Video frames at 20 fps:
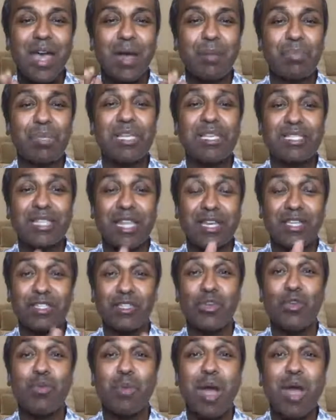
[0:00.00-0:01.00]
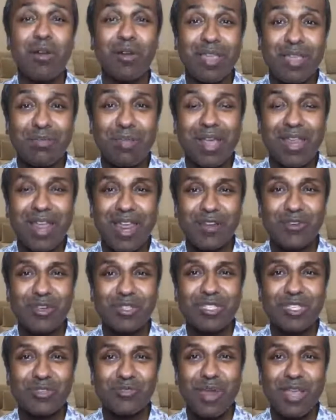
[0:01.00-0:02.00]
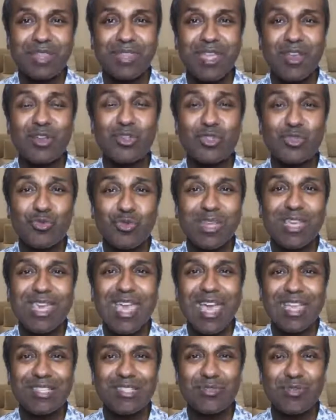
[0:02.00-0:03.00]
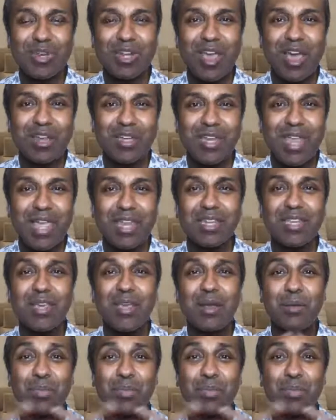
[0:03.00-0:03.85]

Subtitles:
Please let us know. Our email address is right there, sree@sree.net.